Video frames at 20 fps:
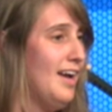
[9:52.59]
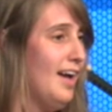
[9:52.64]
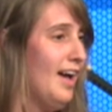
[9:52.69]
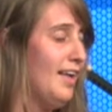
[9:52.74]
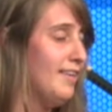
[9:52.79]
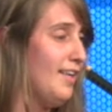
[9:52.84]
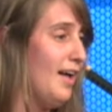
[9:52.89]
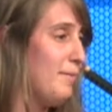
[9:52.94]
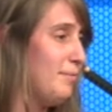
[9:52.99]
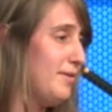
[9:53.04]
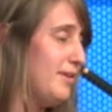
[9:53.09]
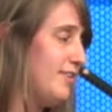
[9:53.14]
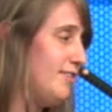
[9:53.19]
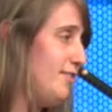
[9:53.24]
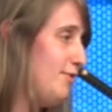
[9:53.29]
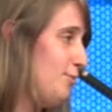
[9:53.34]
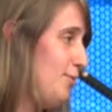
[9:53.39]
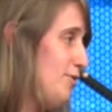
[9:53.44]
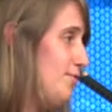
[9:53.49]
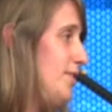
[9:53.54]
has
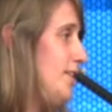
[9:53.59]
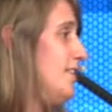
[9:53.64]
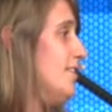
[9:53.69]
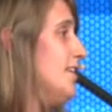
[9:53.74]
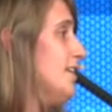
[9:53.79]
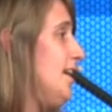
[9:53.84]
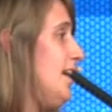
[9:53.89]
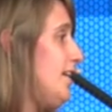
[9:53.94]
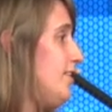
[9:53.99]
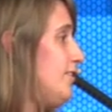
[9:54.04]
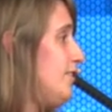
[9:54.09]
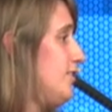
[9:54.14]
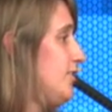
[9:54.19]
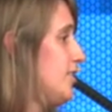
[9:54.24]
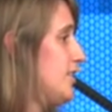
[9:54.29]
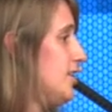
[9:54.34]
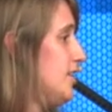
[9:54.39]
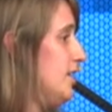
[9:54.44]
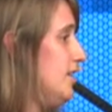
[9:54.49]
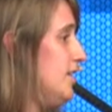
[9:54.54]
happened, we read the
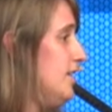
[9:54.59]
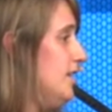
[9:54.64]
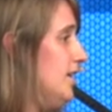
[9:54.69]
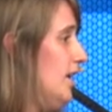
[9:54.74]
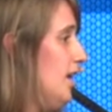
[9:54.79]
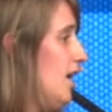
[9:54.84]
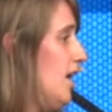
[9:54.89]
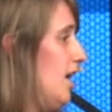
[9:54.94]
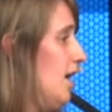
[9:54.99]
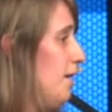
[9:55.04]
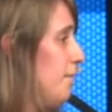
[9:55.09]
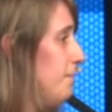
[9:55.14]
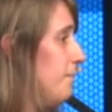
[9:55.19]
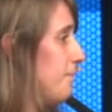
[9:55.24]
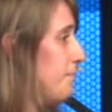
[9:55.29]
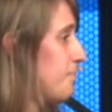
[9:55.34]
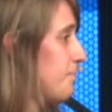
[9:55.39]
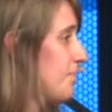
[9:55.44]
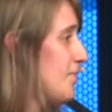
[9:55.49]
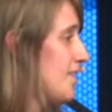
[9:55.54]
next
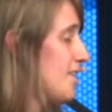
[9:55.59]
time